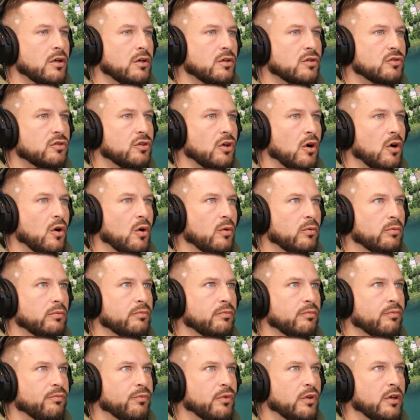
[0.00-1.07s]
So,
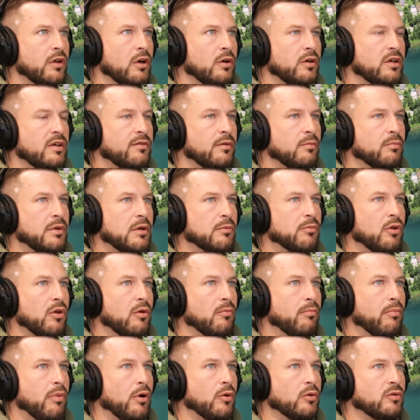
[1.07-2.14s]
even people
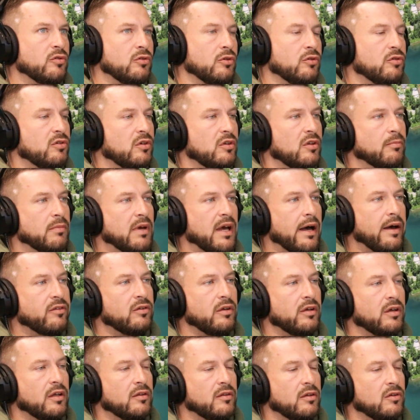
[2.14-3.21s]
on boats, you'll see them
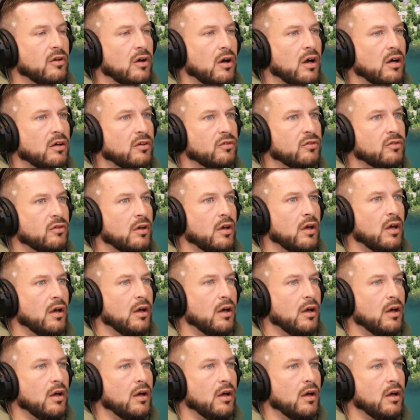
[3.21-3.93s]
casting at the docks.